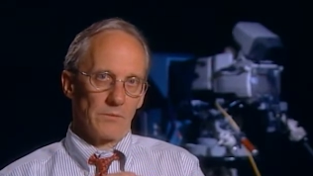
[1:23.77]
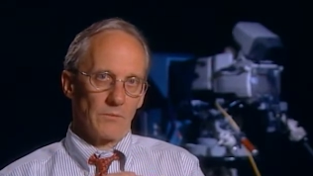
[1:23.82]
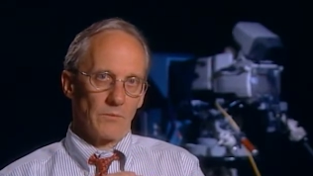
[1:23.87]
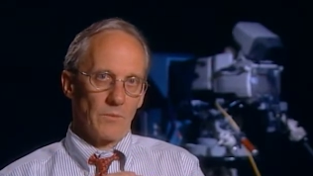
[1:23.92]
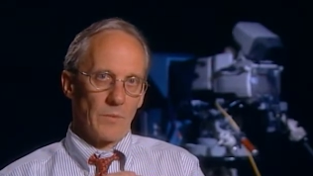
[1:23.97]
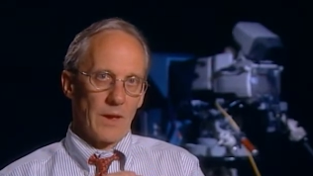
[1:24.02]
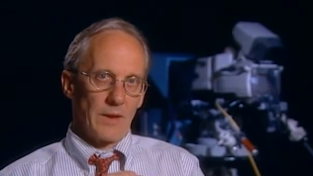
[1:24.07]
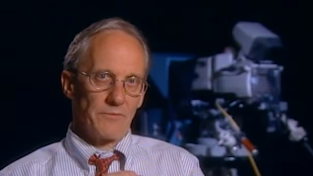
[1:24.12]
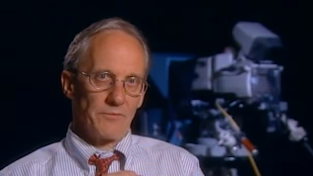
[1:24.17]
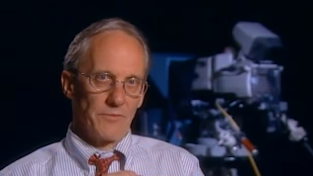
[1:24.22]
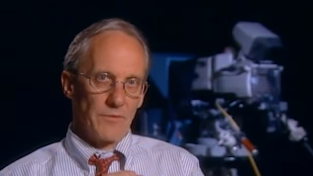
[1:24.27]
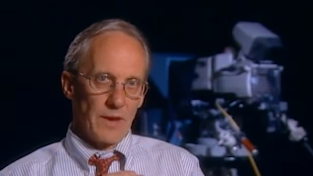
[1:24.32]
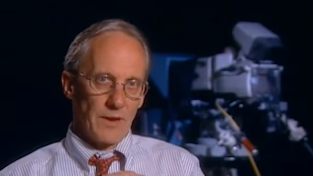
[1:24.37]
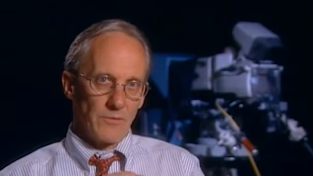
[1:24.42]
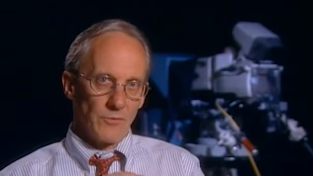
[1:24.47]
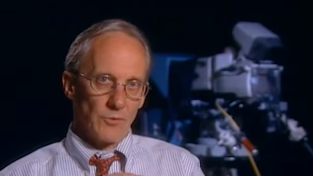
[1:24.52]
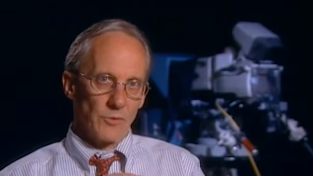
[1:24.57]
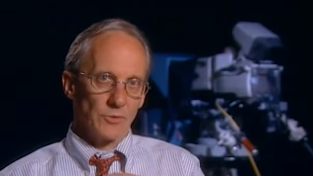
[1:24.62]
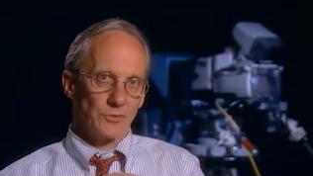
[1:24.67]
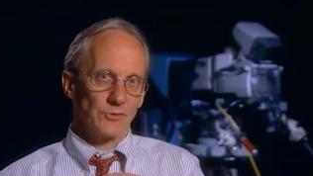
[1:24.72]
my
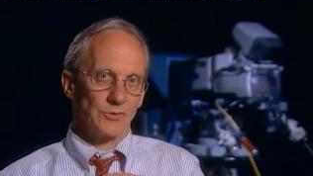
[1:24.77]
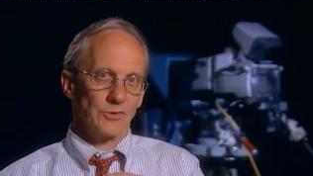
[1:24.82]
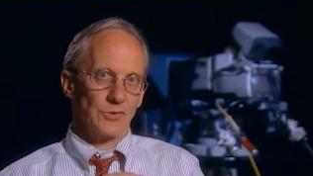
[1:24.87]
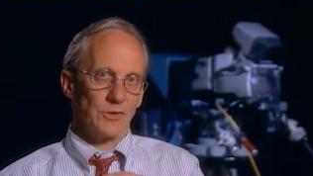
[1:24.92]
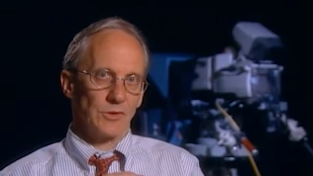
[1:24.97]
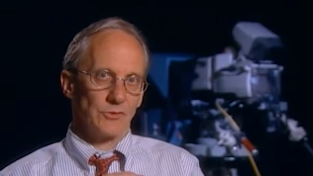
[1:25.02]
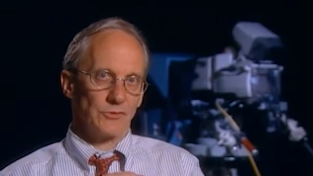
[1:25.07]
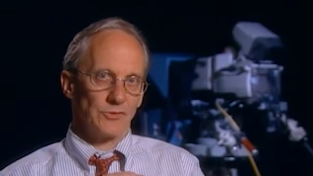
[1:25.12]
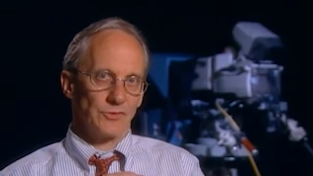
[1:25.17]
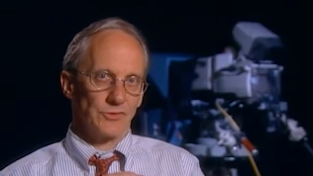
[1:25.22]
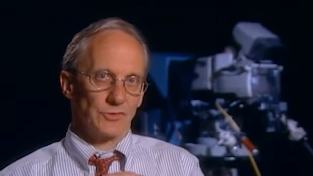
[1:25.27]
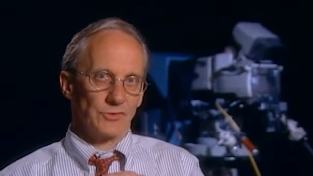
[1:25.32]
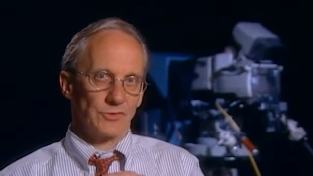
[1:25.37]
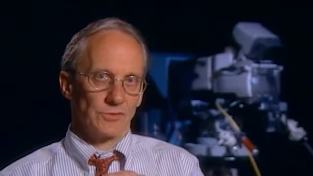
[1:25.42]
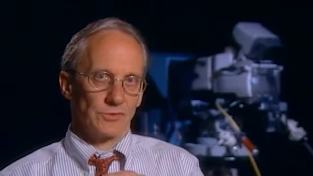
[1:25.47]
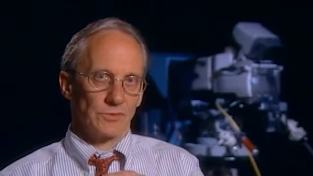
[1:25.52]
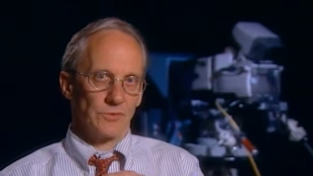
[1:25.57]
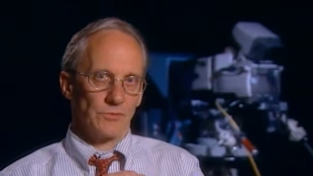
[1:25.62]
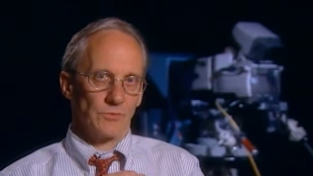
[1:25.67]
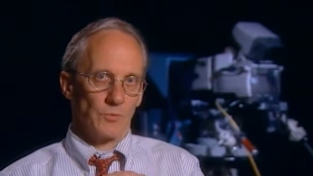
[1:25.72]
favorites
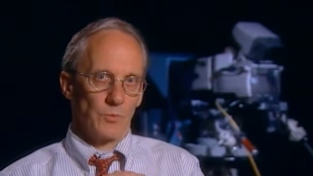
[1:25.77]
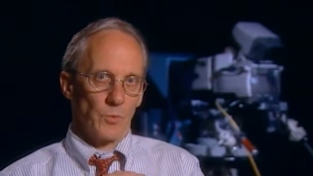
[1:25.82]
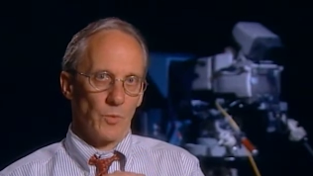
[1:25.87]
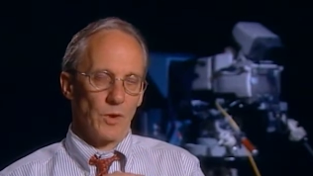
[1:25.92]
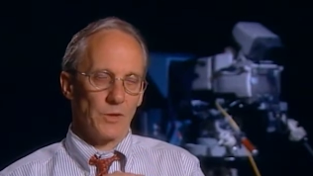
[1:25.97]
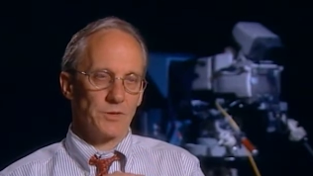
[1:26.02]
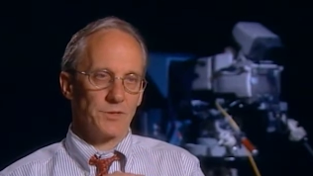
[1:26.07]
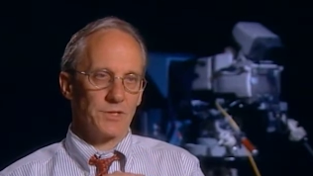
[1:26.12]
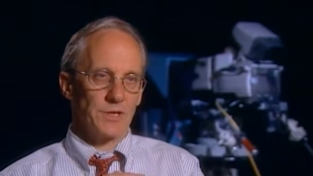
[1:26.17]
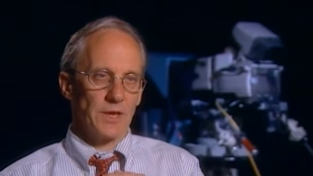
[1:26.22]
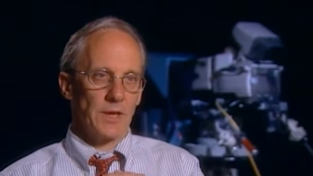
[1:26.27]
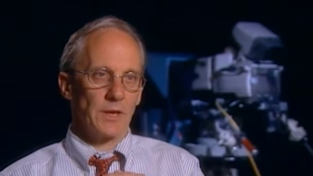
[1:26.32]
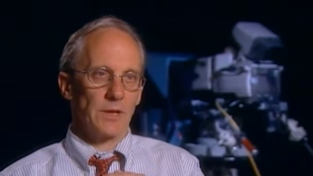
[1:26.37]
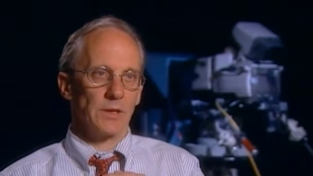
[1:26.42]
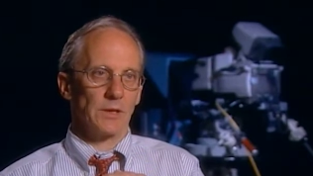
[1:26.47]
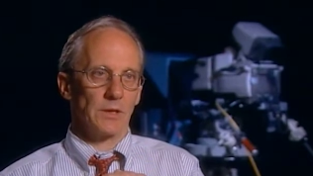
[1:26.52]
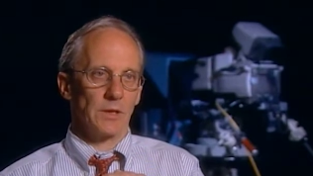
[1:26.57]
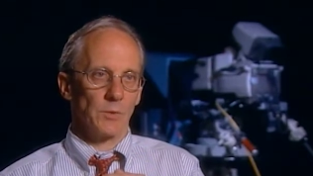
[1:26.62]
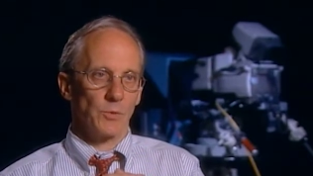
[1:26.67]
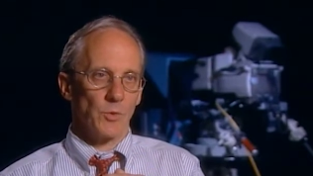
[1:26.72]
is what Ted
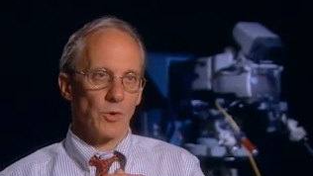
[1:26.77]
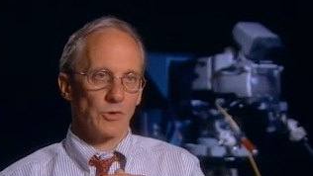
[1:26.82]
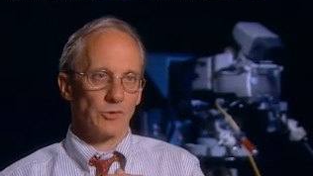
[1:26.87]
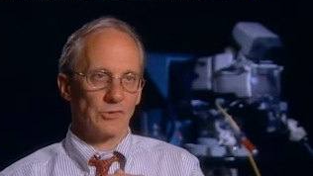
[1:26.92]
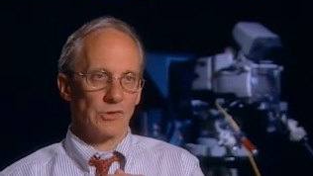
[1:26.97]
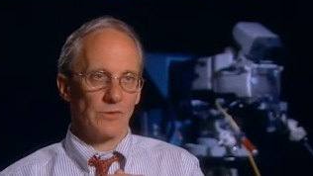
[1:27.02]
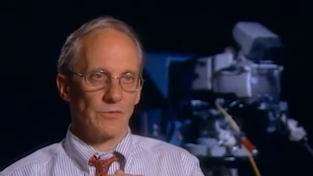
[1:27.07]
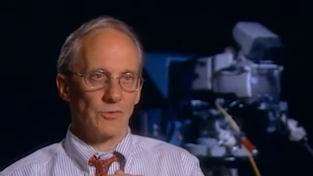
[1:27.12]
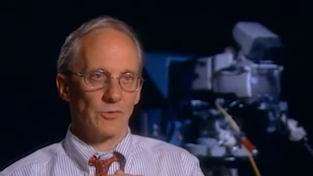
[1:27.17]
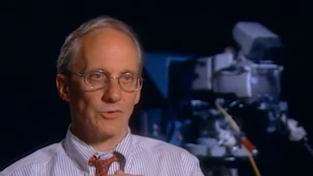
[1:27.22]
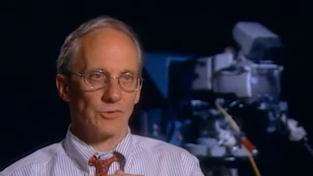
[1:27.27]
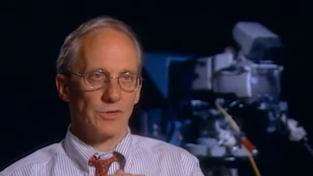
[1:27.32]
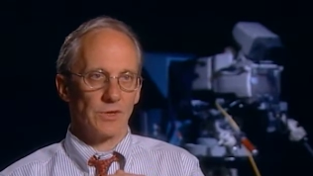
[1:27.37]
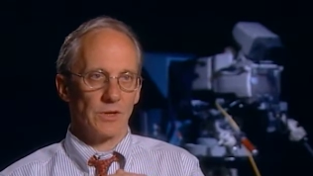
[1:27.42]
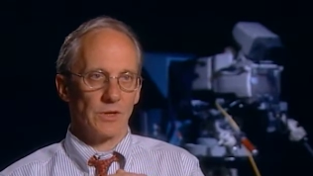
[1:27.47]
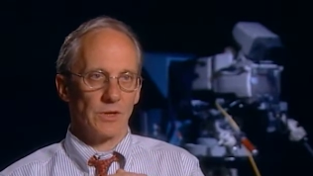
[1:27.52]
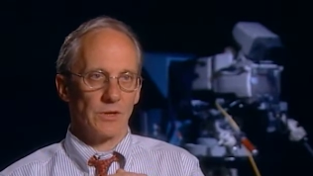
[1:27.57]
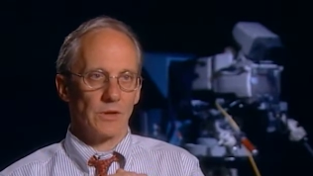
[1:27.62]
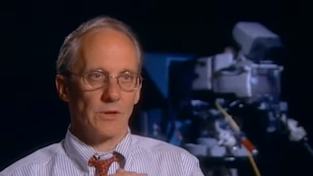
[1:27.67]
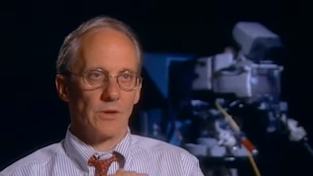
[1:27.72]
and Leroy Sievers
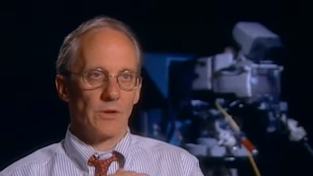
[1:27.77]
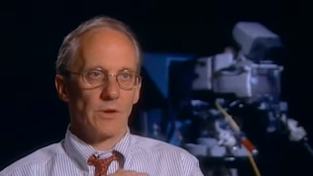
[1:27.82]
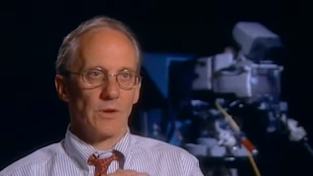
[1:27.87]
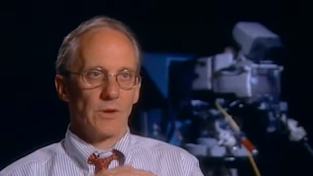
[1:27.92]
did